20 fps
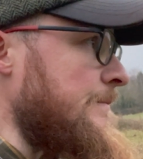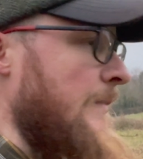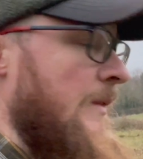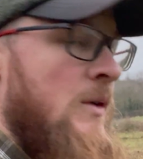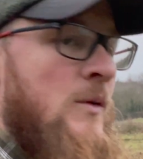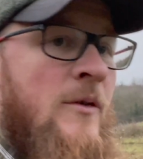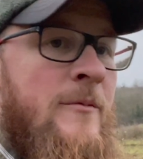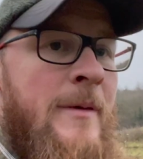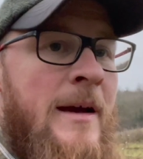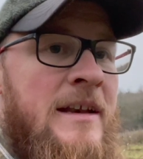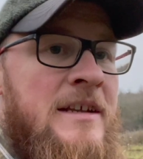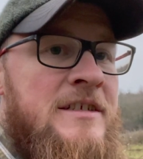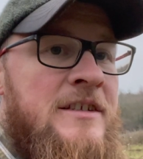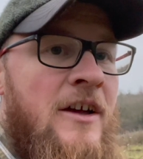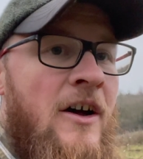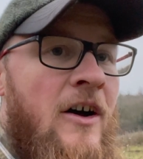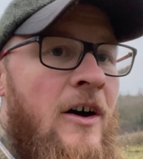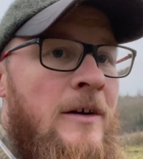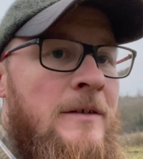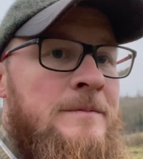We've made a
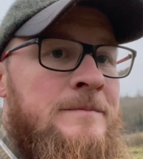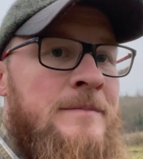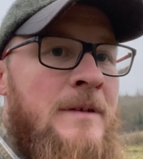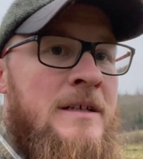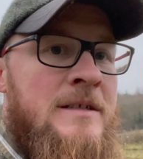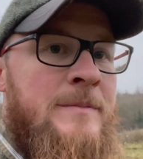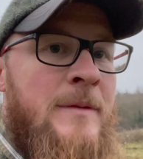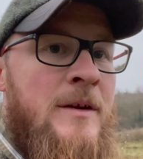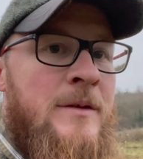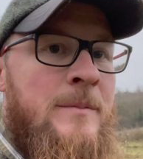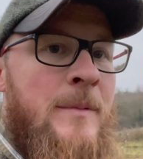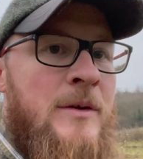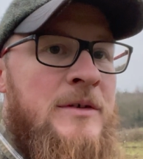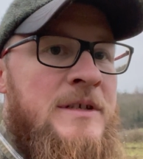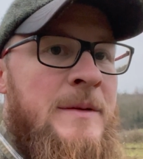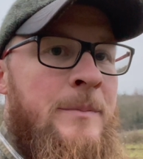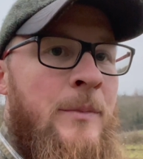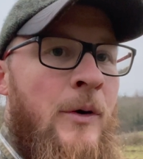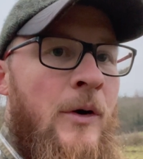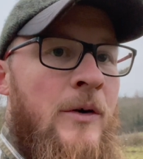start. That's the most
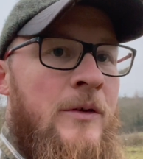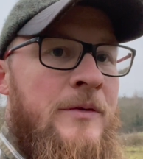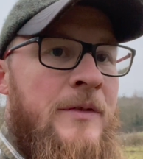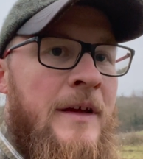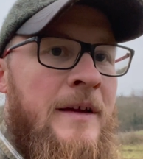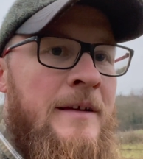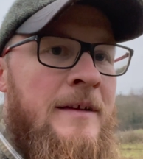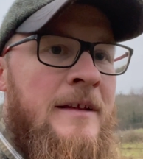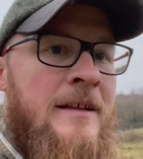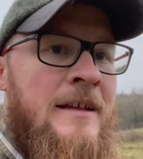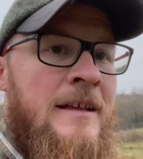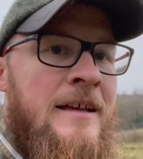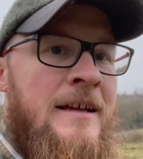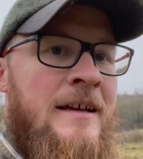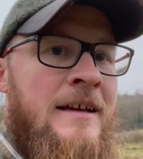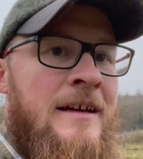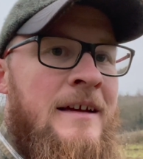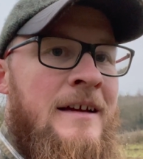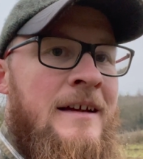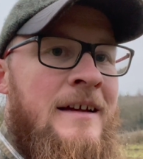important thing.
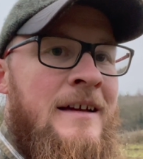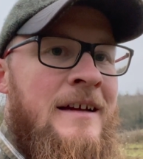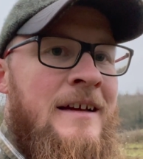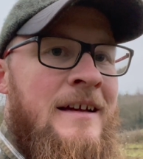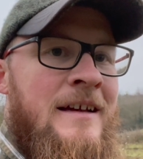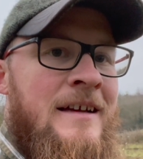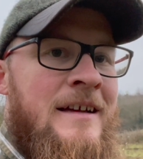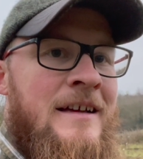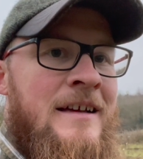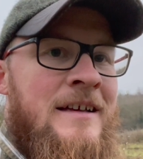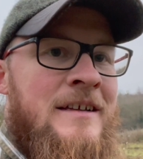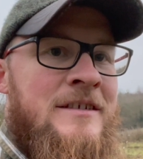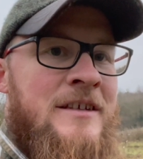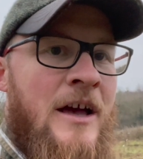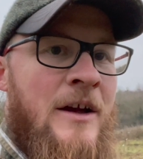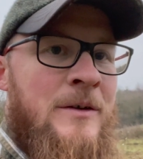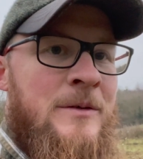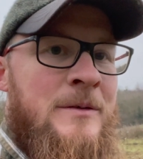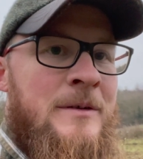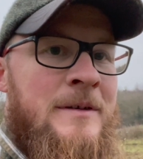
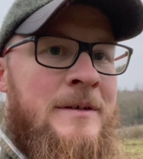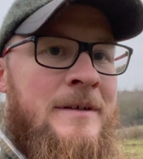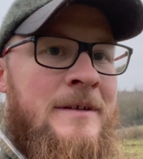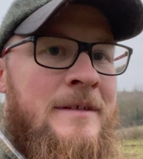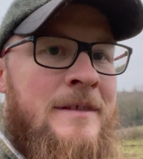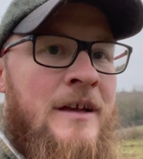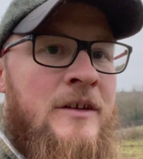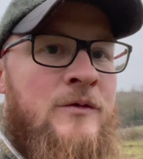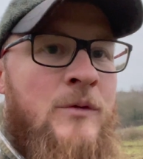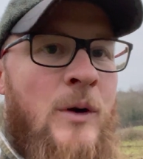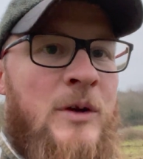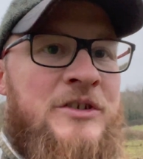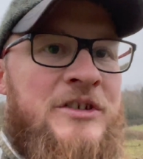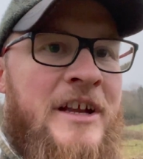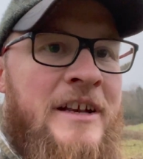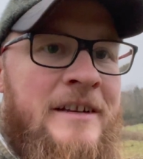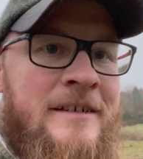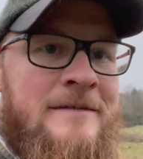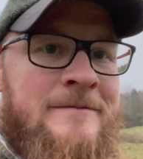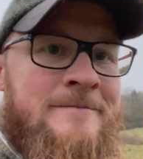So thanks for
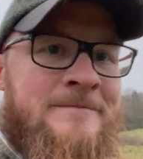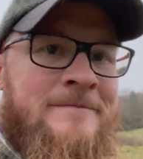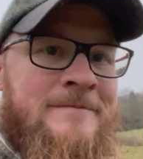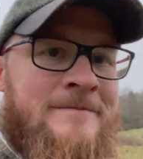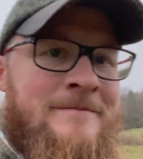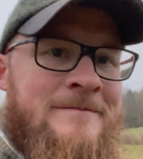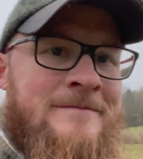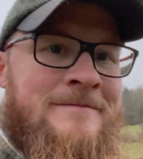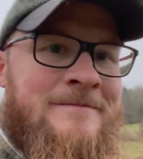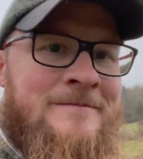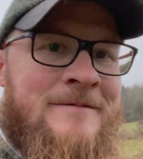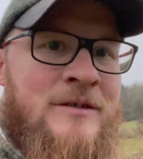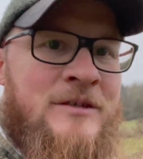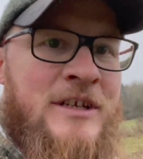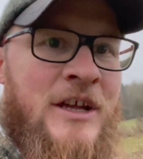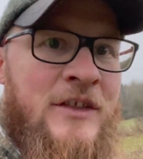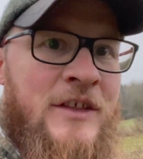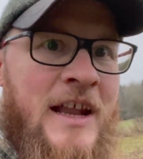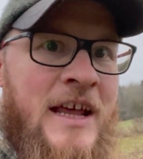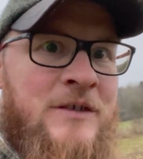watching. I'll see
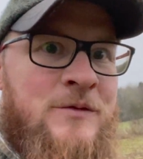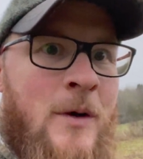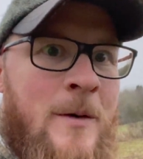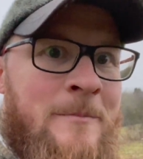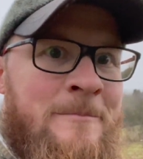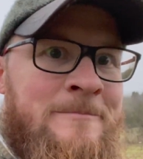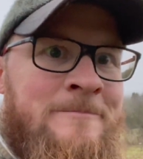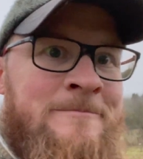you on the next one.